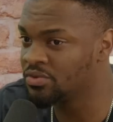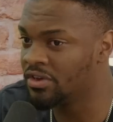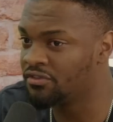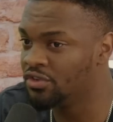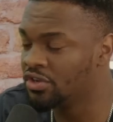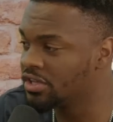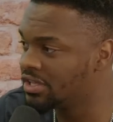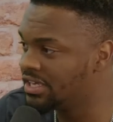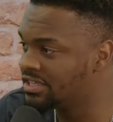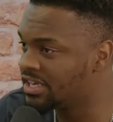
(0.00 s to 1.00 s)
as well, if you look at
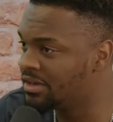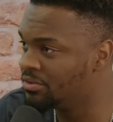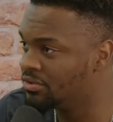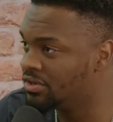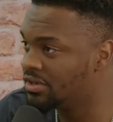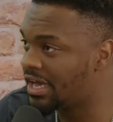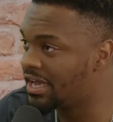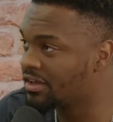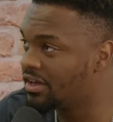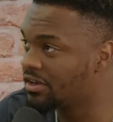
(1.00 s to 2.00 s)
the league table,
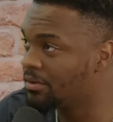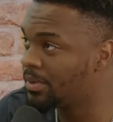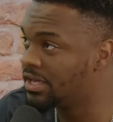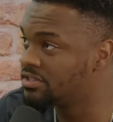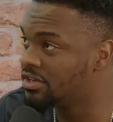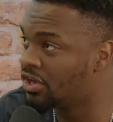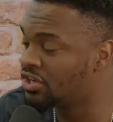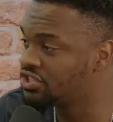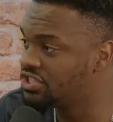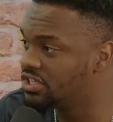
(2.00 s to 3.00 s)
like compared to
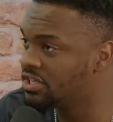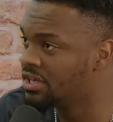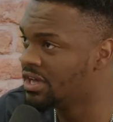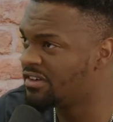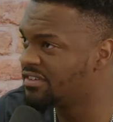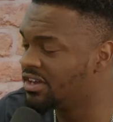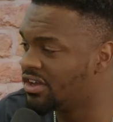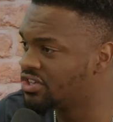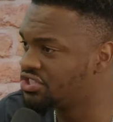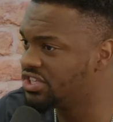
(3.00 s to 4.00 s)
last year, I think
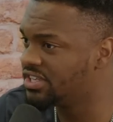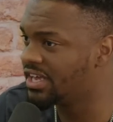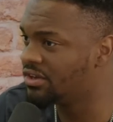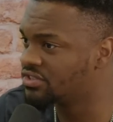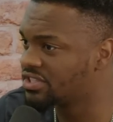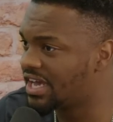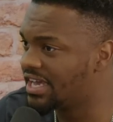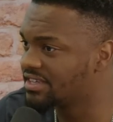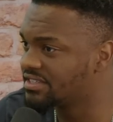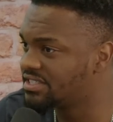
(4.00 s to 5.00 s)
last year they lost
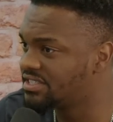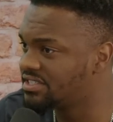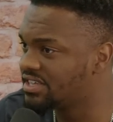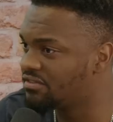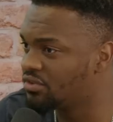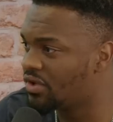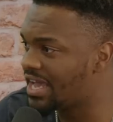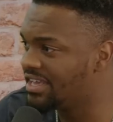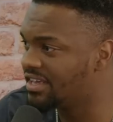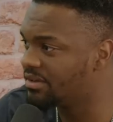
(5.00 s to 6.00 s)
like 7 or
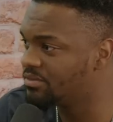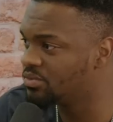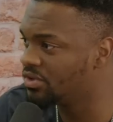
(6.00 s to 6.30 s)
8 games.